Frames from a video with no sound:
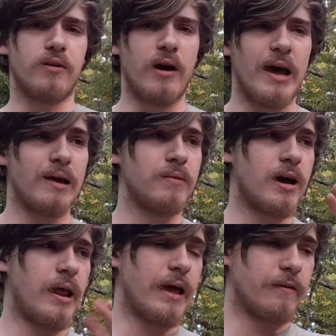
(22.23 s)
Now I am
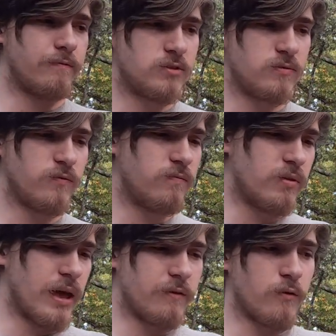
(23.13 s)
not a
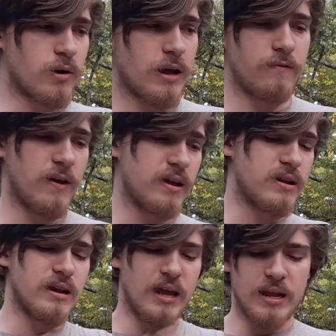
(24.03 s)
Fortnite fan
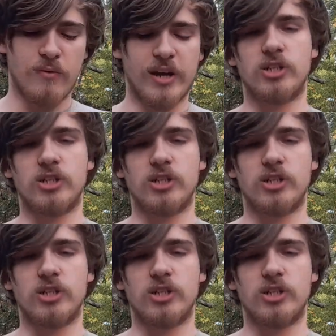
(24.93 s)
in any way,